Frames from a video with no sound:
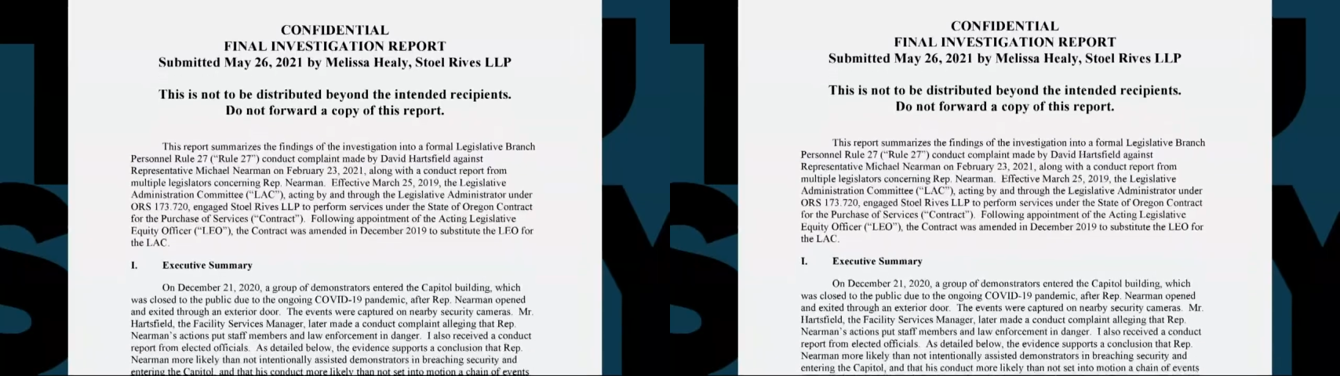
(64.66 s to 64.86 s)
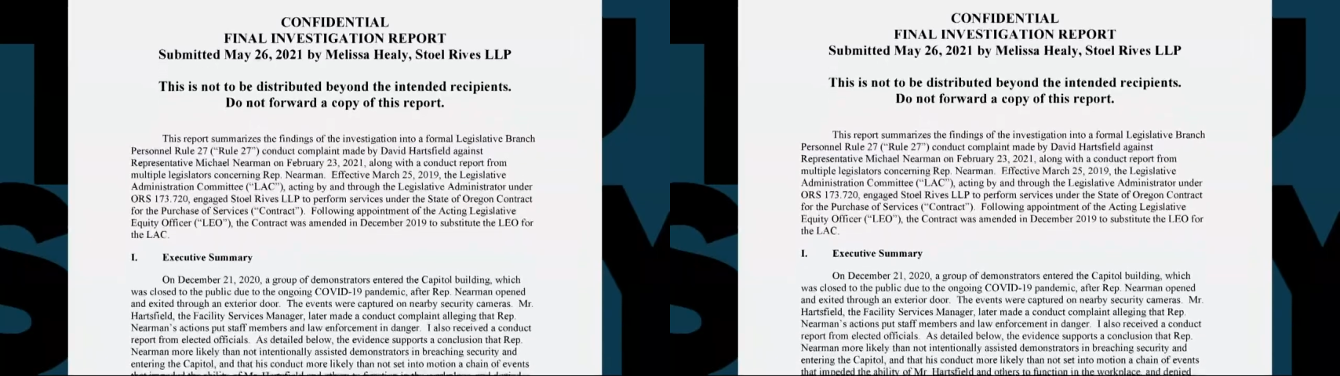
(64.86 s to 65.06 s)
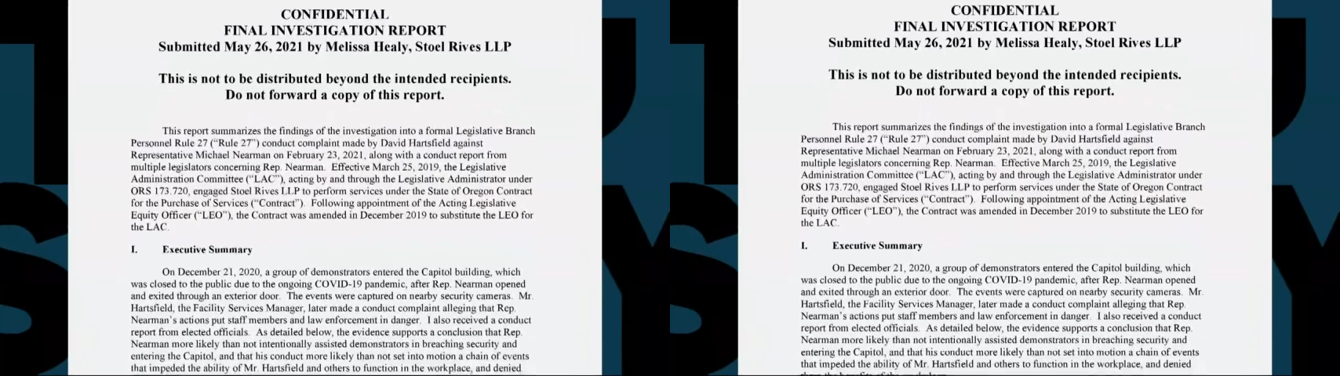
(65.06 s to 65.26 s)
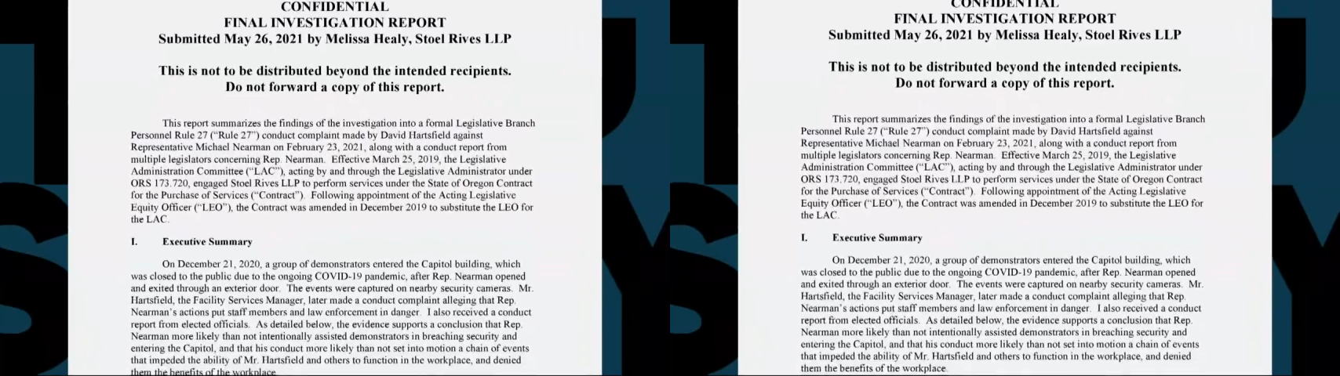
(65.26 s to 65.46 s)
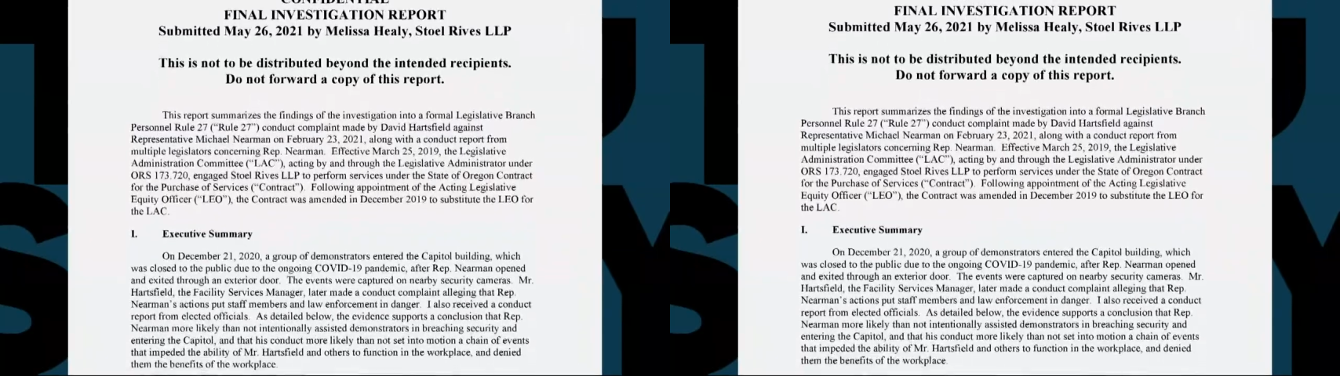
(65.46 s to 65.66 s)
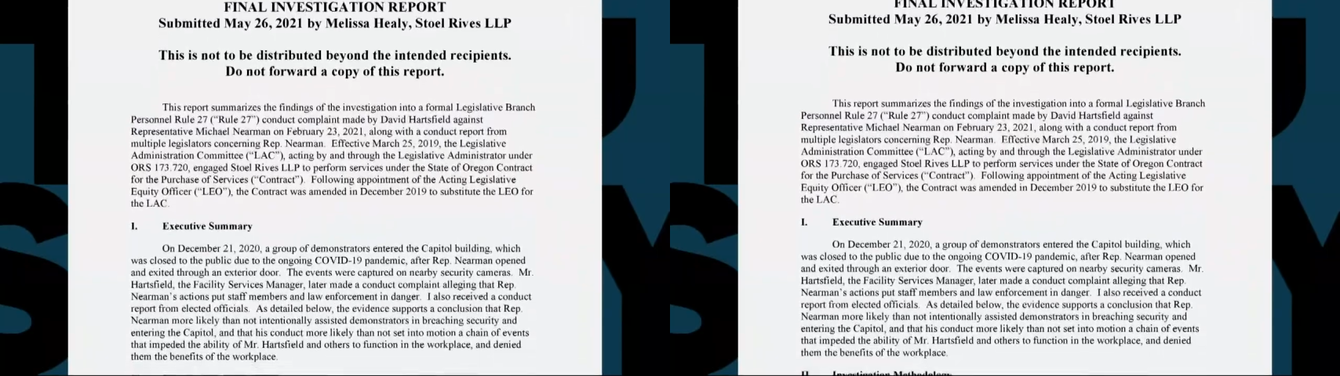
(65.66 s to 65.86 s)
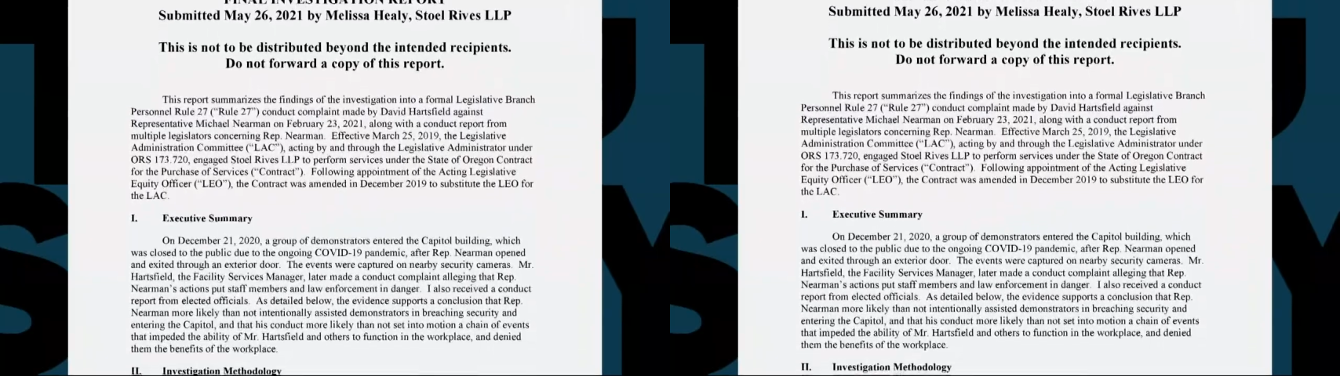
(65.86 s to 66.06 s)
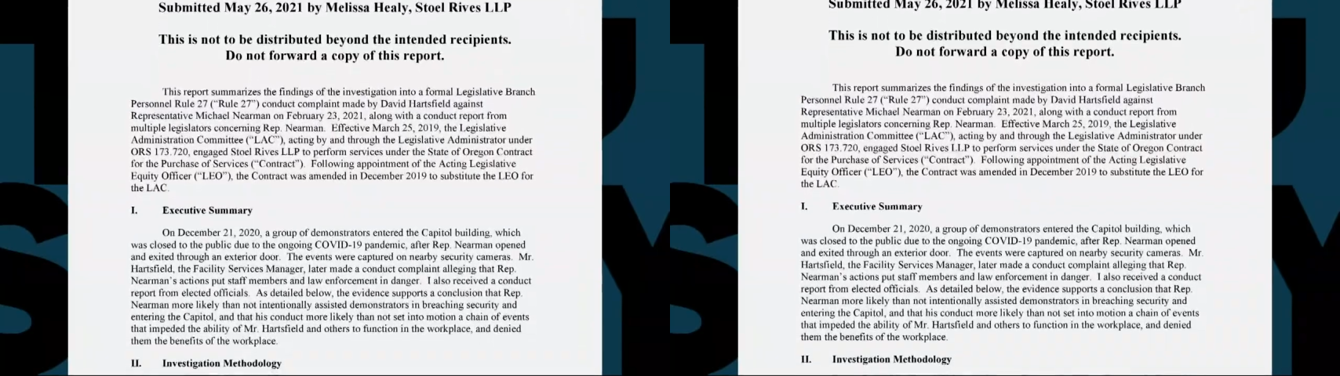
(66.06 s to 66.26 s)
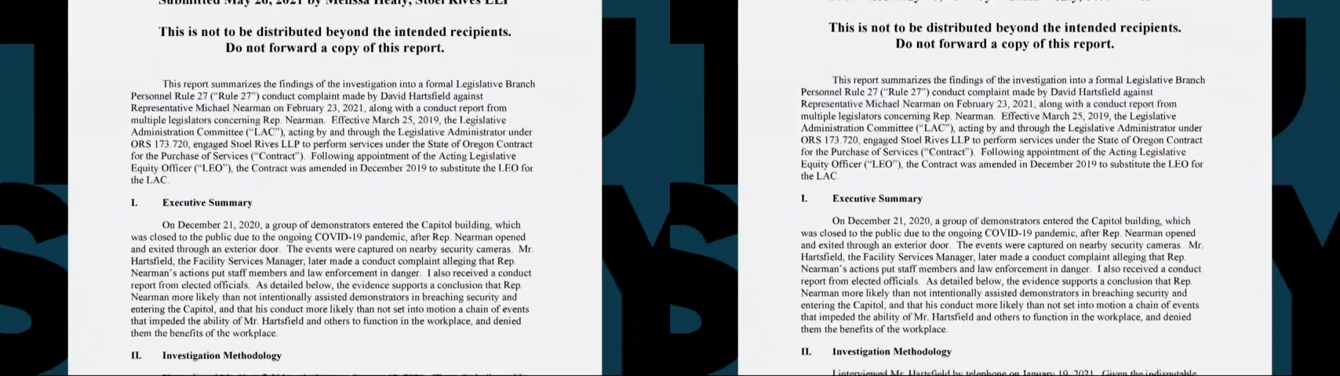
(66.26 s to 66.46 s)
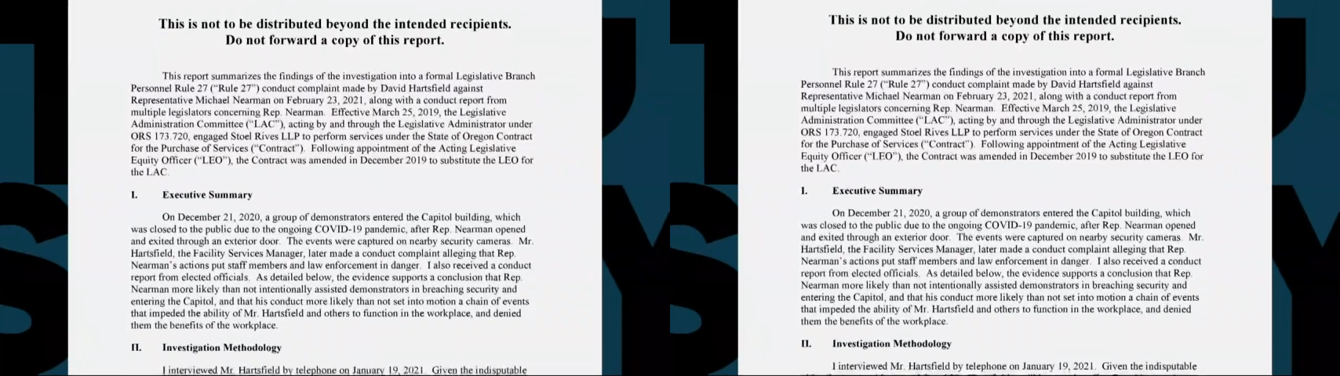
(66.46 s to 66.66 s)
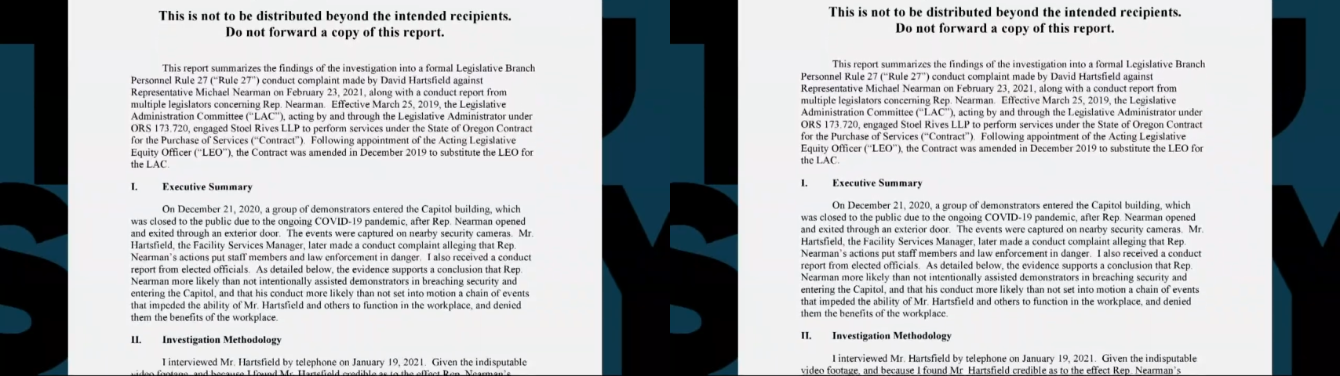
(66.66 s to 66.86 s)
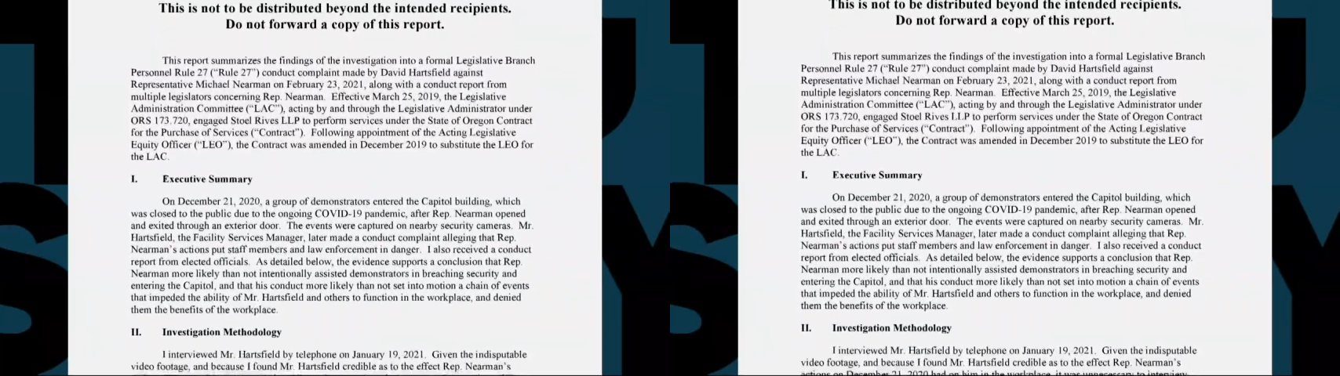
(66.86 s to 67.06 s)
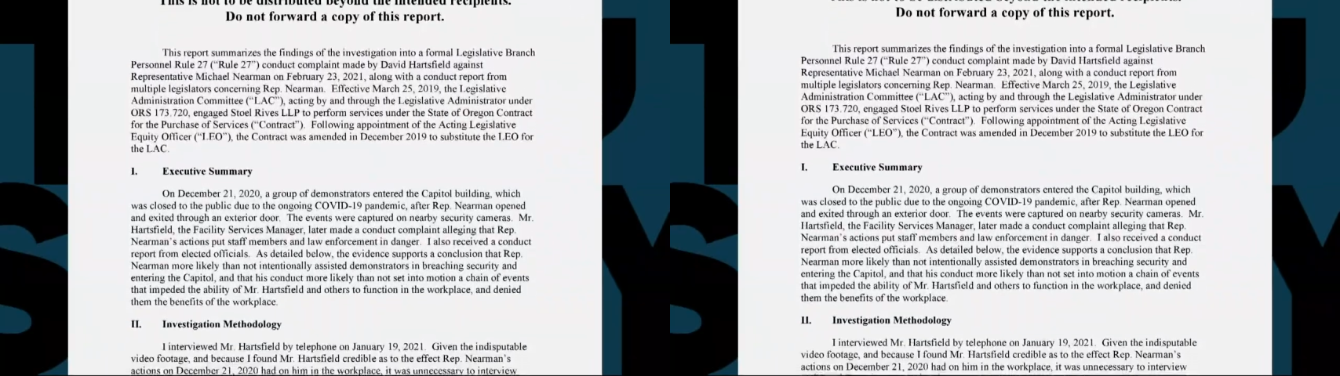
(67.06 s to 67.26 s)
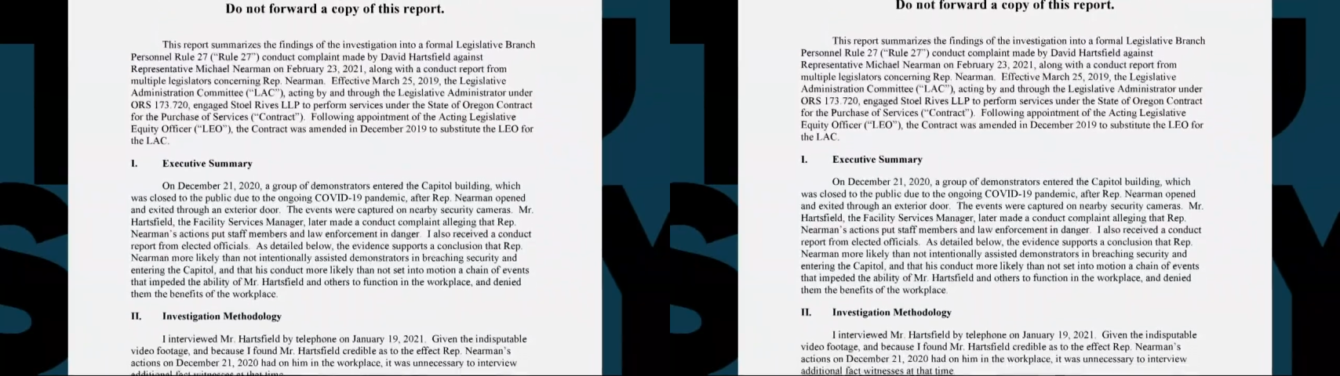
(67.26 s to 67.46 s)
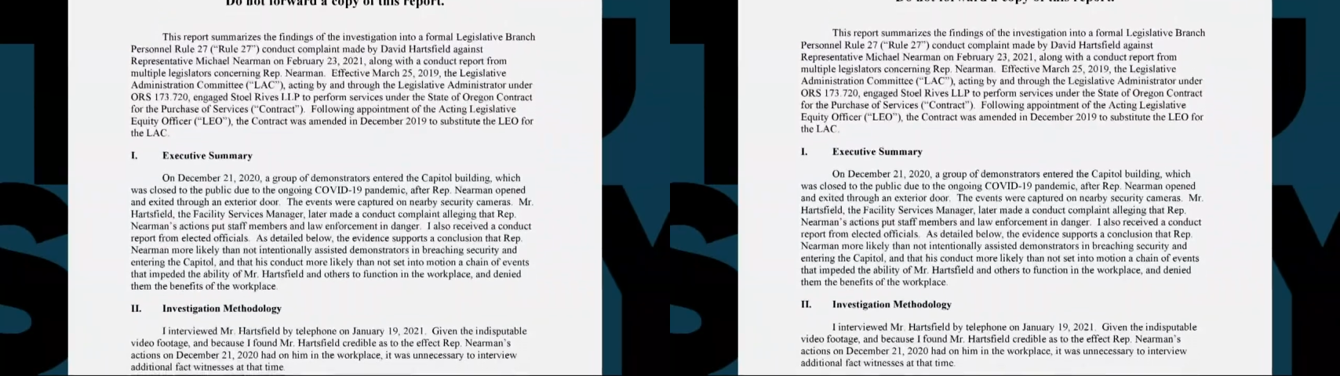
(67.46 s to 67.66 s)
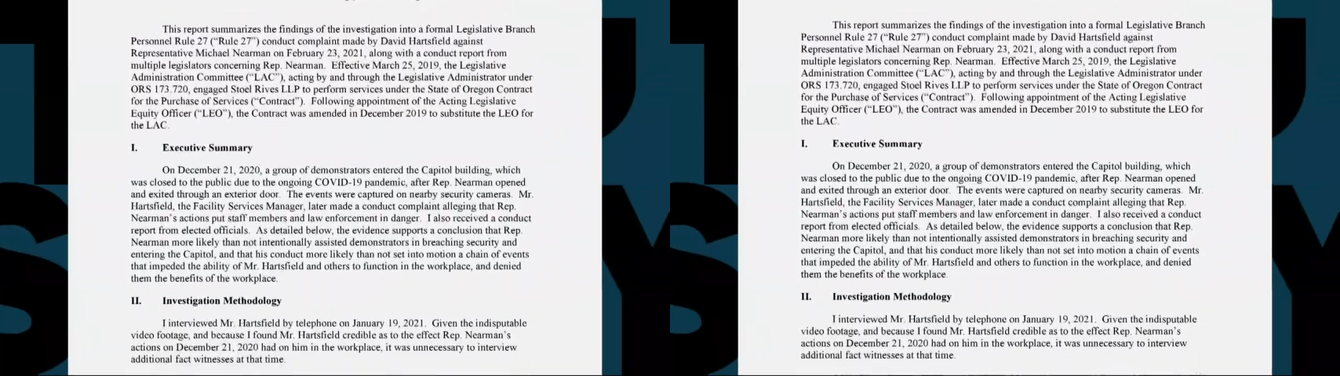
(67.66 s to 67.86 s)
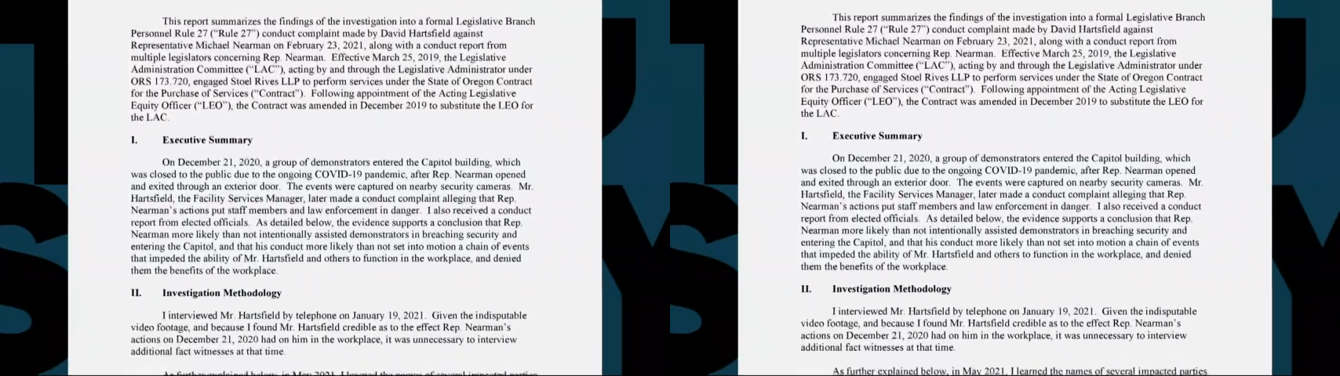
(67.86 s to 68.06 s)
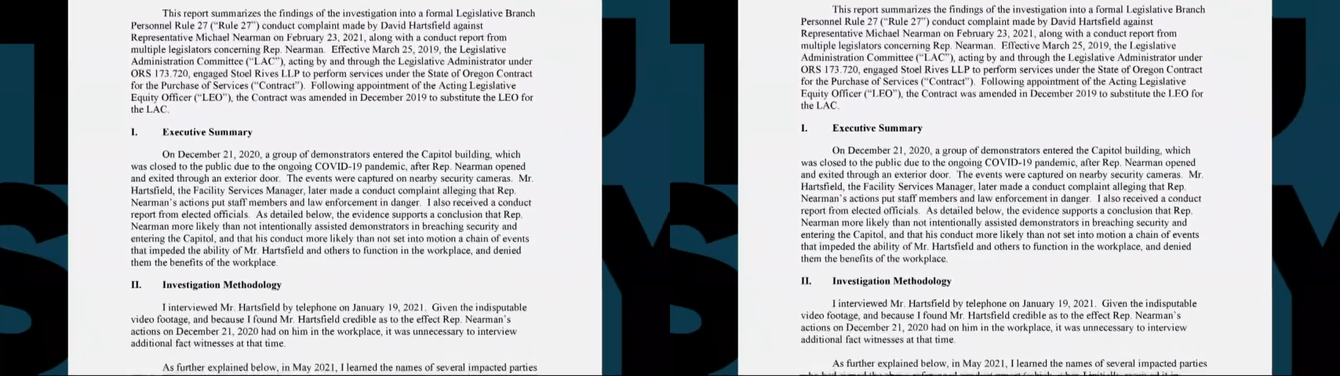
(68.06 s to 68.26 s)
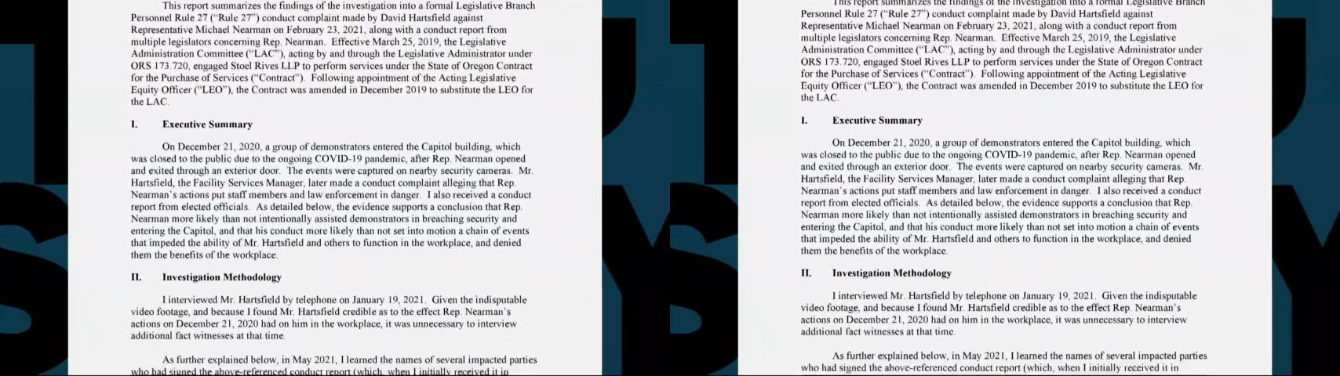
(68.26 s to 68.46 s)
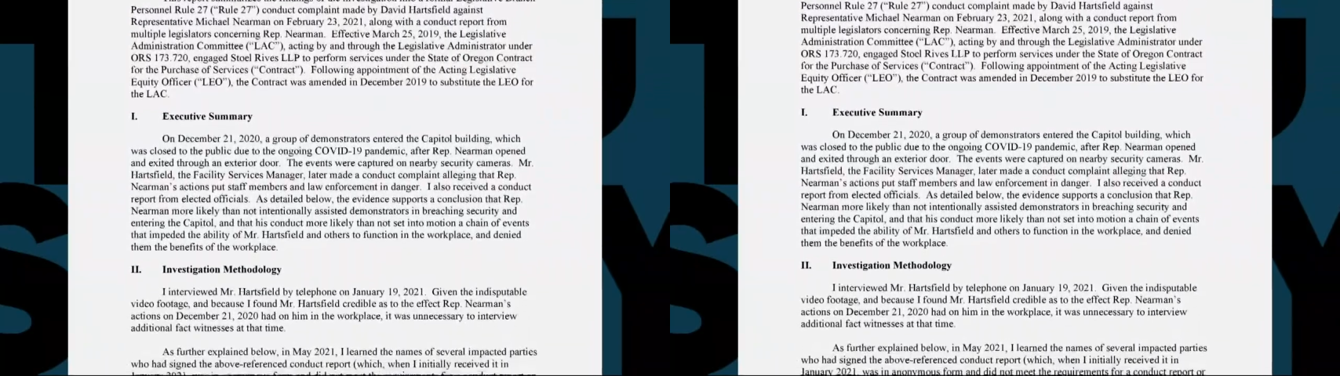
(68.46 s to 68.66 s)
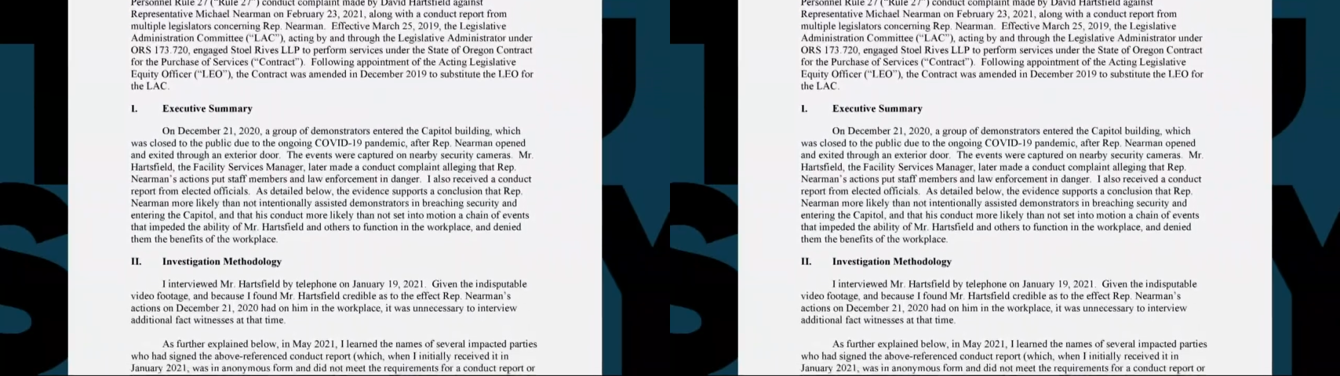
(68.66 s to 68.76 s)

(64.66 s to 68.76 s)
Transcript: [unreadable: no face in view]